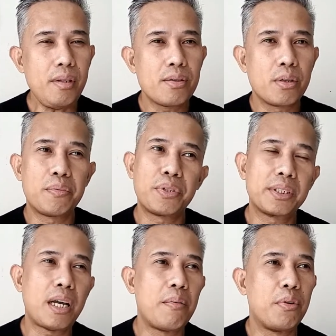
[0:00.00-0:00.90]
So for
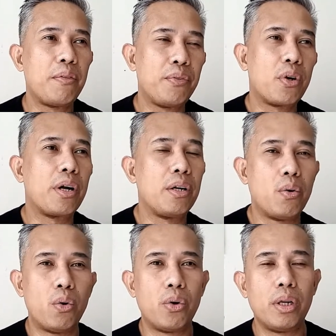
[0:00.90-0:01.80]
example, if you are in
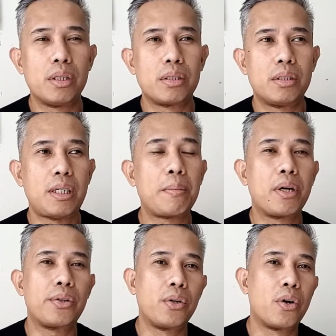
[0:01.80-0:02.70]
oils,
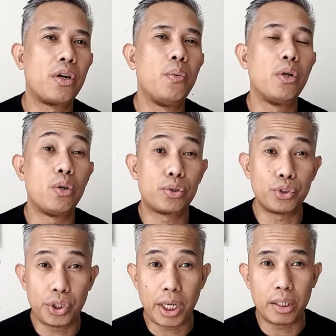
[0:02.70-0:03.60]
subcategory will also
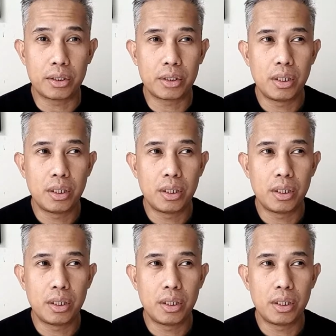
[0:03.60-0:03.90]
change.